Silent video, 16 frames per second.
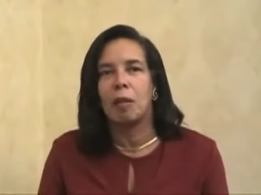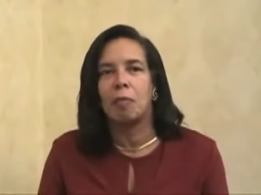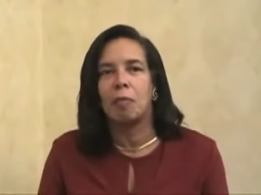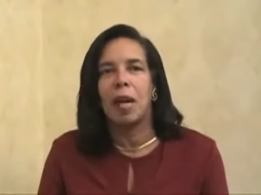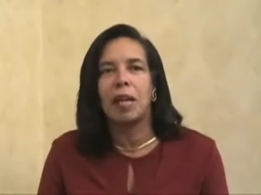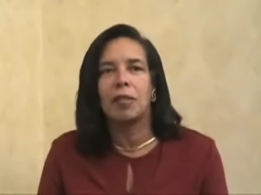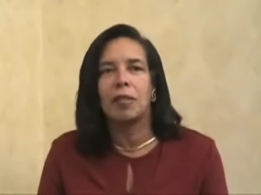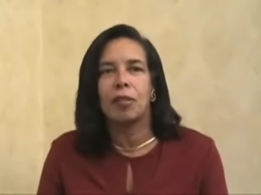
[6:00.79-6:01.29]
and
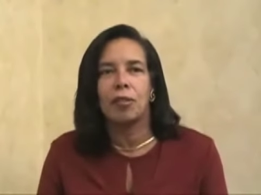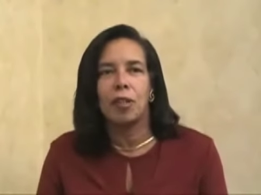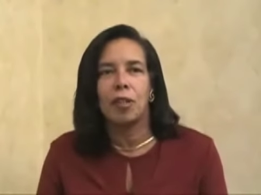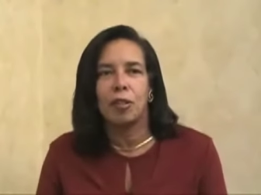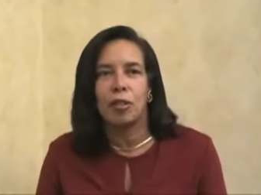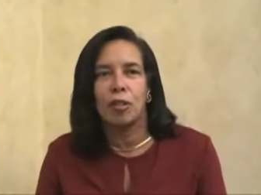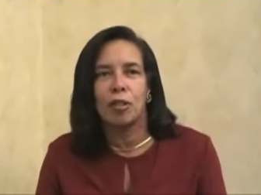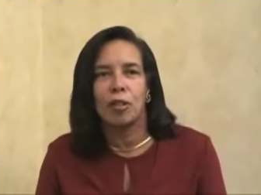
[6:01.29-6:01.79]
make
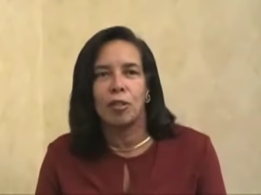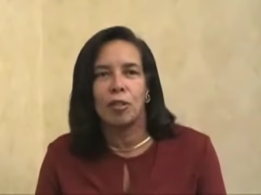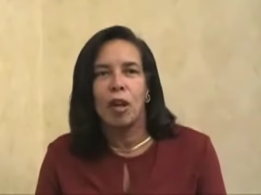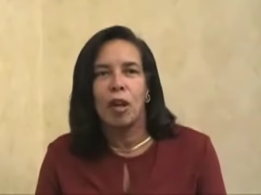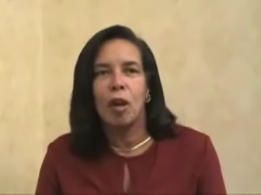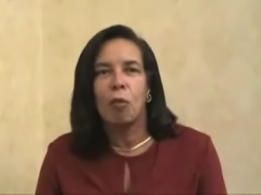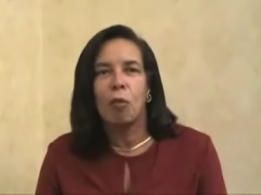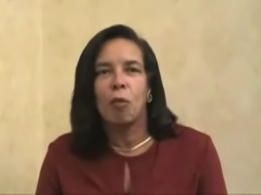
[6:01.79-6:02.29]
decisions
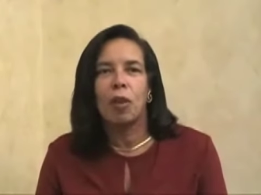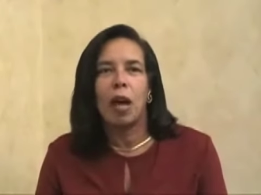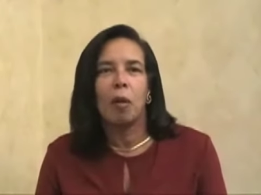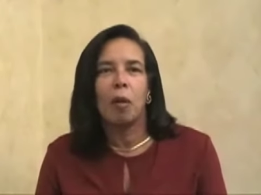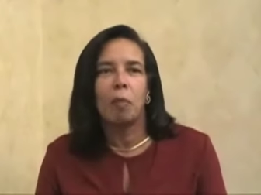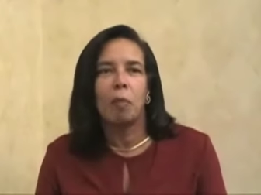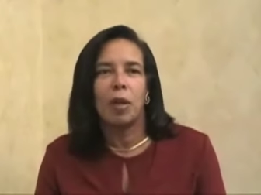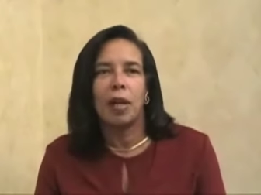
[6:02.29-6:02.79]

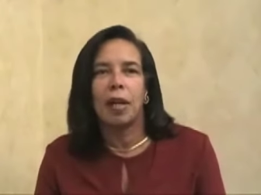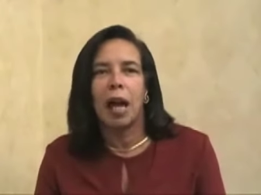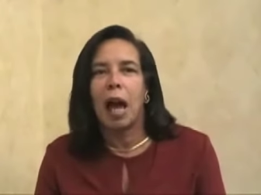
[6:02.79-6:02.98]
without being